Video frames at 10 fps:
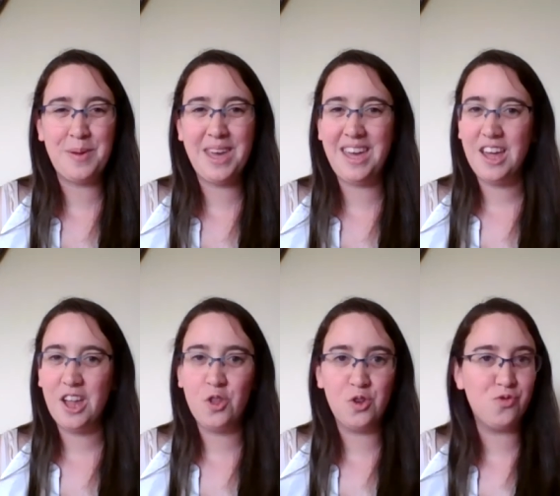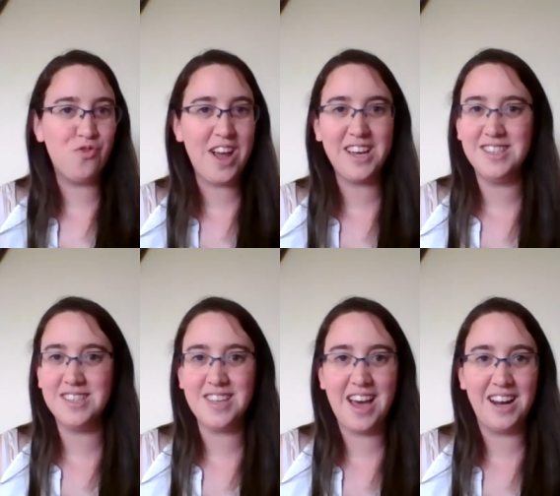be those
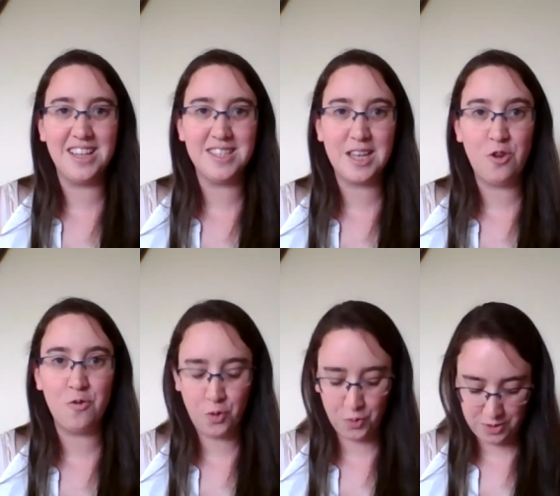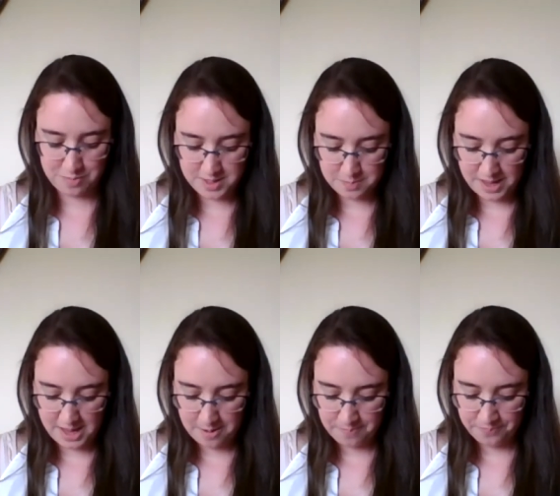reconcilers that you've called them to
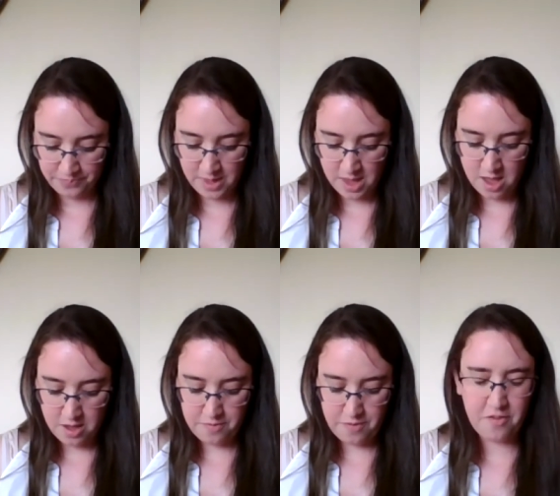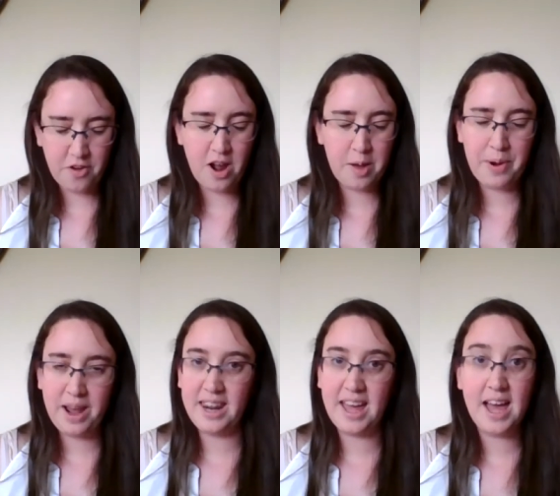be. Yeah. Father, I
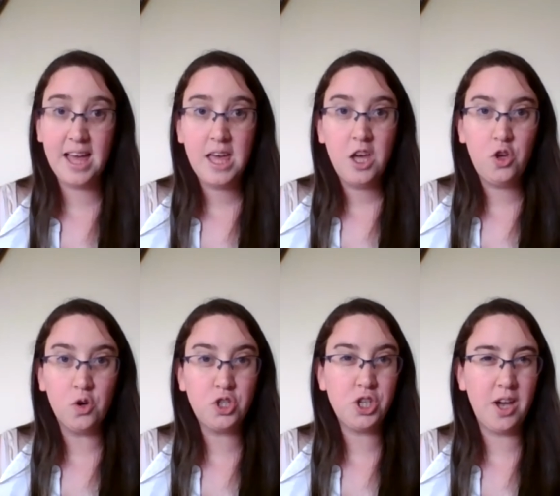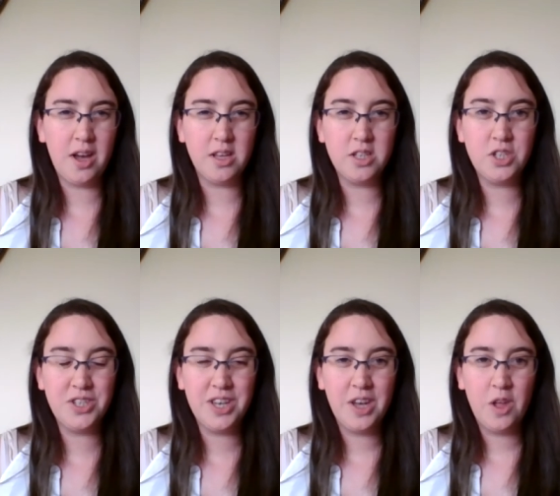pray that your
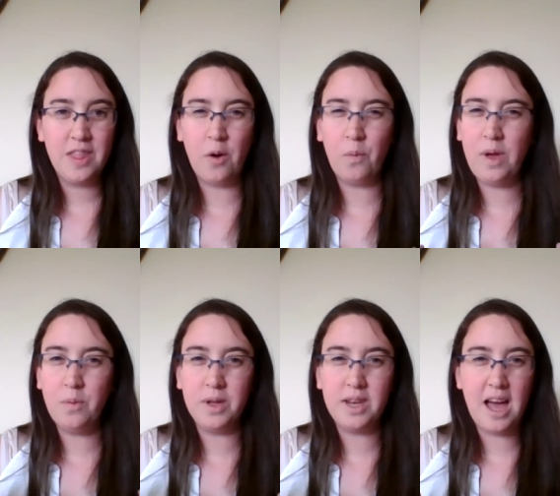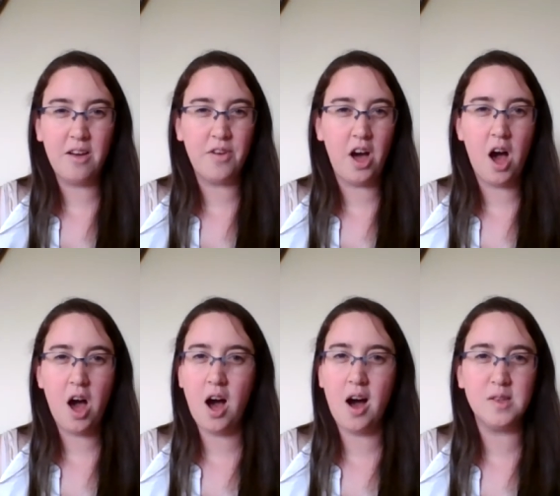church that we would have our
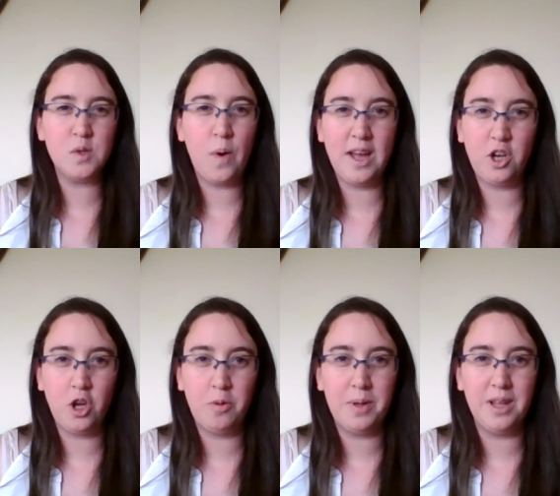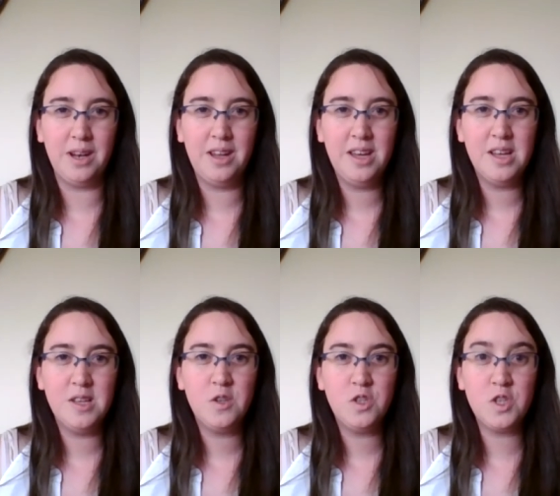hearts wide open
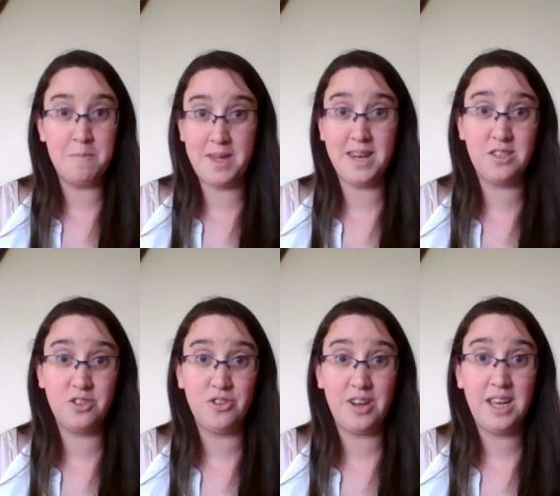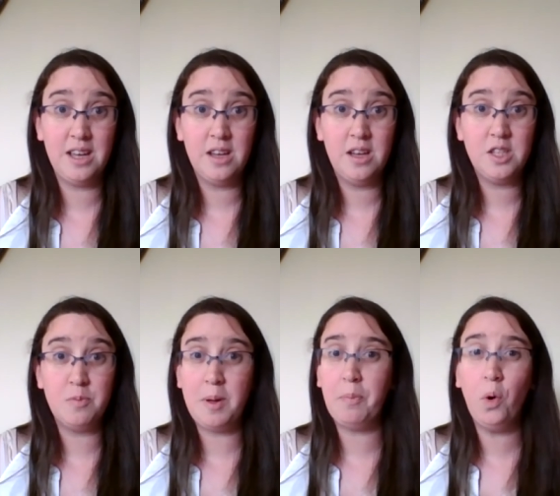to ministry, to mm.
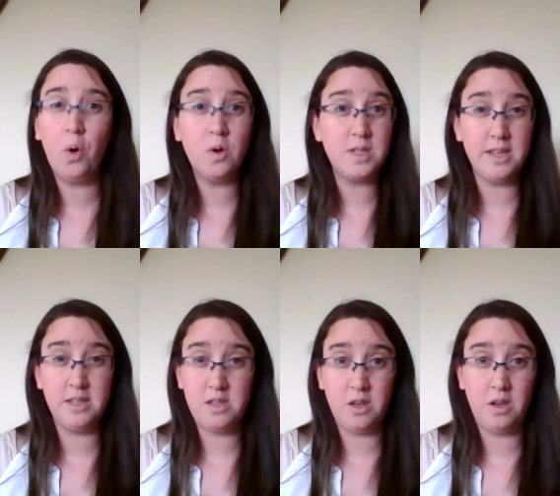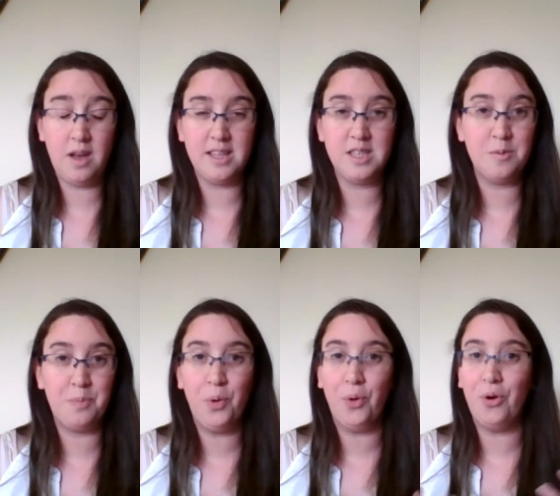be poured into and to
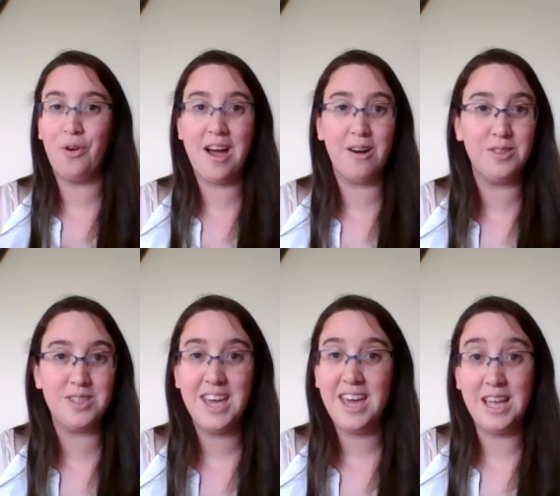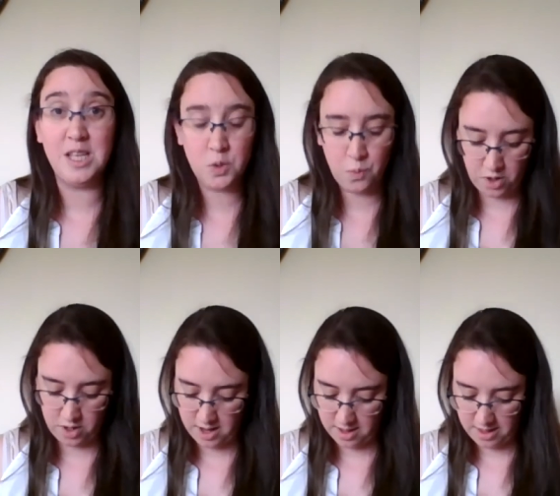pour out into one
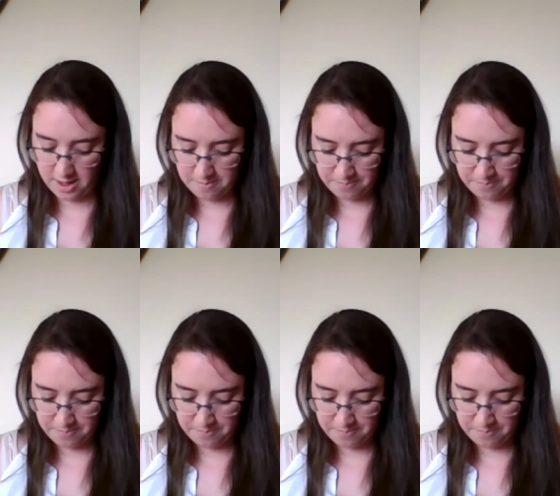another,